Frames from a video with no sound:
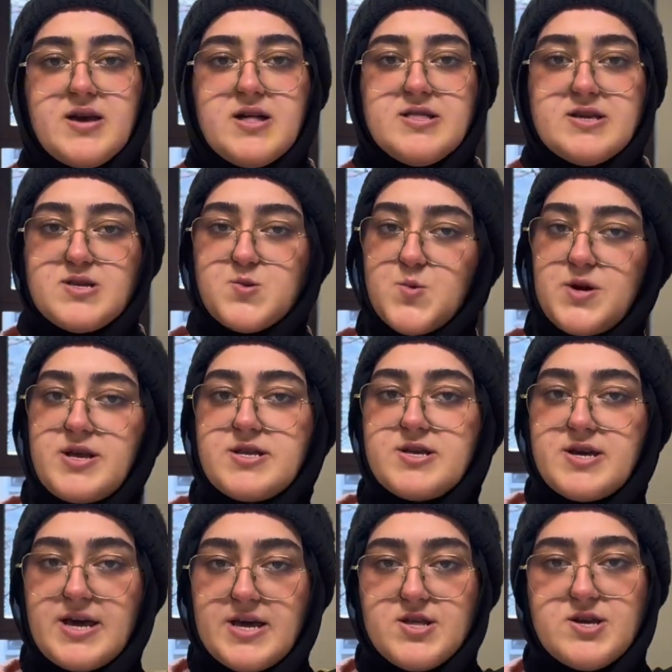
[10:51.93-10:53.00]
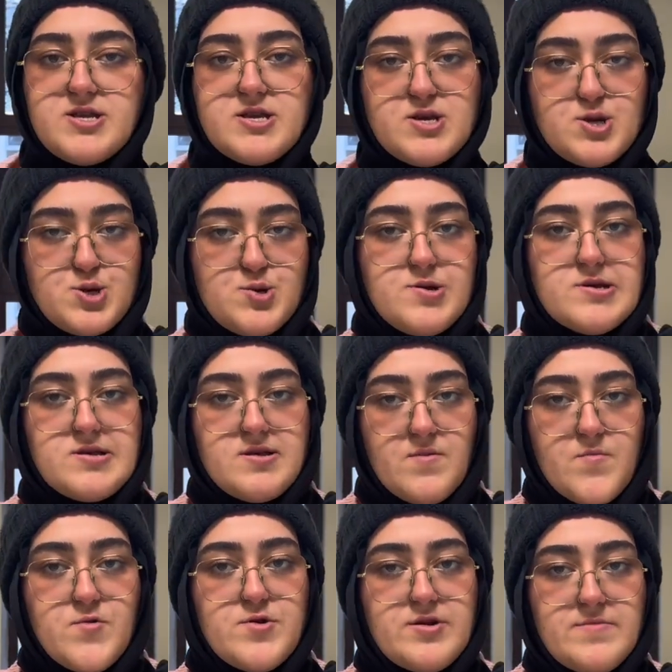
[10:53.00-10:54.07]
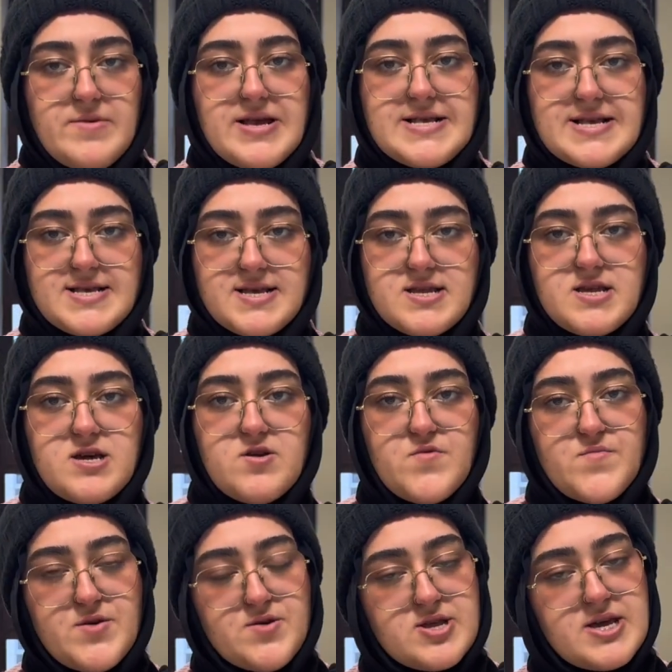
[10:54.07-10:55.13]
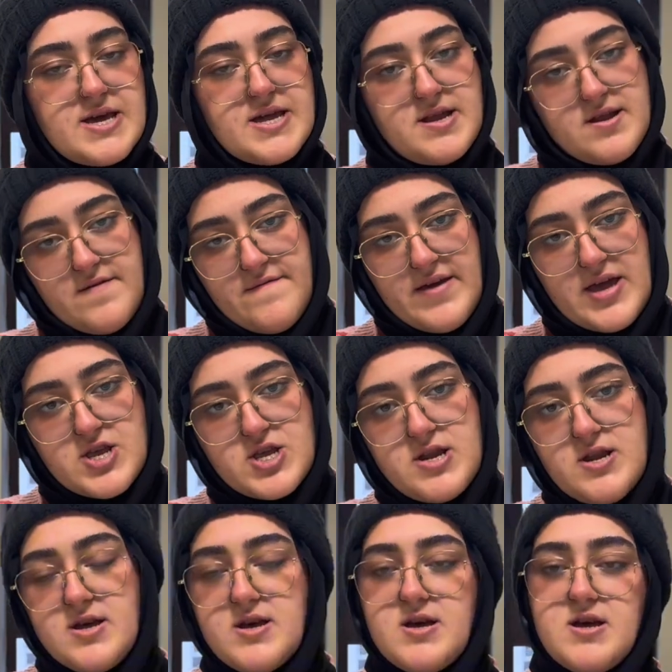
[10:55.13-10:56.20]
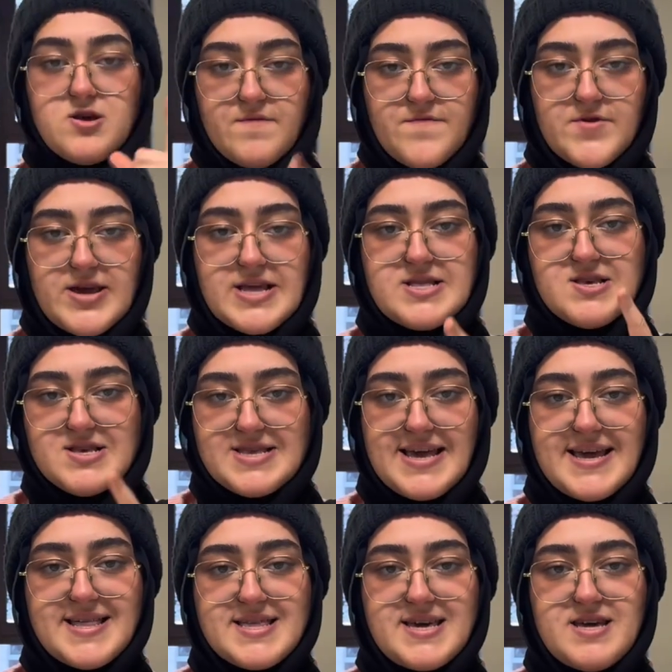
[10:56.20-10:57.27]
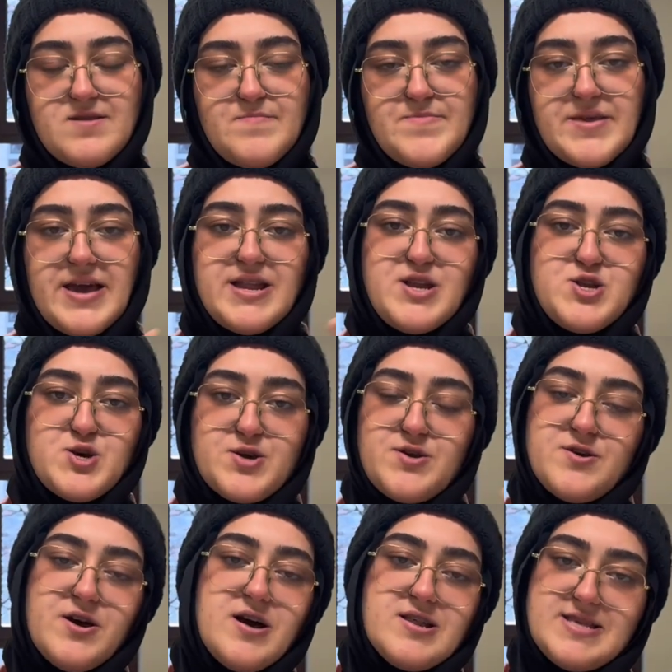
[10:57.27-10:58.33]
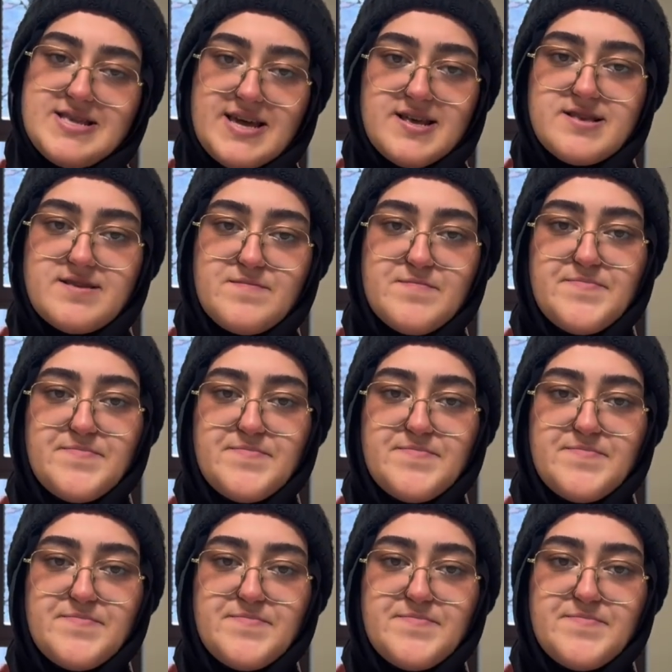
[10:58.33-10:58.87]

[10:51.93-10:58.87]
Let's work together to ensure Istanbul remains a city of beauty and innovation. Don't forget to stay clean and enjoy your holidays.